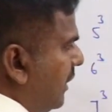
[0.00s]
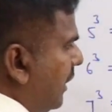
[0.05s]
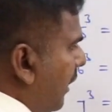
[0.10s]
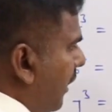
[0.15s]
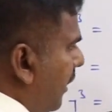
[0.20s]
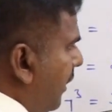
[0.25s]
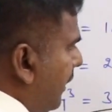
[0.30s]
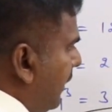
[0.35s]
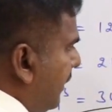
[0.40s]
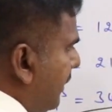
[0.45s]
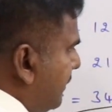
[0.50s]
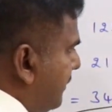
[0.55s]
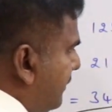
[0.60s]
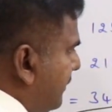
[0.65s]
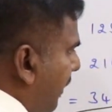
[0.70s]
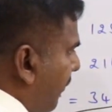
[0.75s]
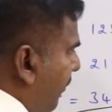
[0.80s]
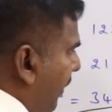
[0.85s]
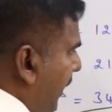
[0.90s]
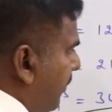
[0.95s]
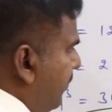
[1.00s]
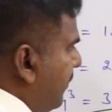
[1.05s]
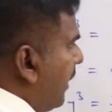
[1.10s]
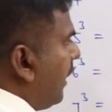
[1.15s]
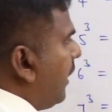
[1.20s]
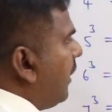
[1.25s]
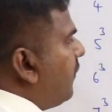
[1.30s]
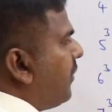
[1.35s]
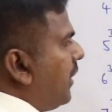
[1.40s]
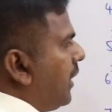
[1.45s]
with 7.
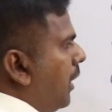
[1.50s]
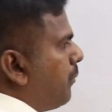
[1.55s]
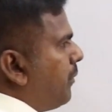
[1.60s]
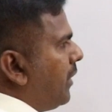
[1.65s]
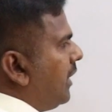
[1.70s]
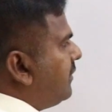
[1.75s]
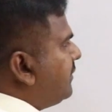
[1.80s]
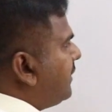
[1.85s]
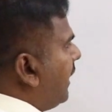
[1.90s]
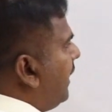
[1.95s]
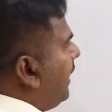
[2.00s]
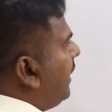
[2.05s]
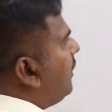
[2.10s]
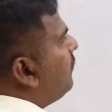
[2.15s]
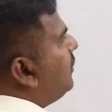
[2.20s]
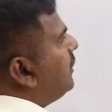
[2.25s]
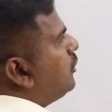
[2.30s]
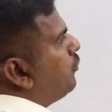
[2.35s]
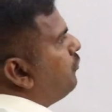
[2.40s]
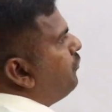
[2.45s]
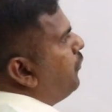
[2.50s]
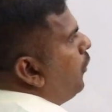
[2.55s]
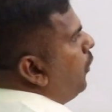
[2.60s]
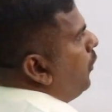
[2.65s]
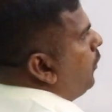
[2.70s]
If a number is ending with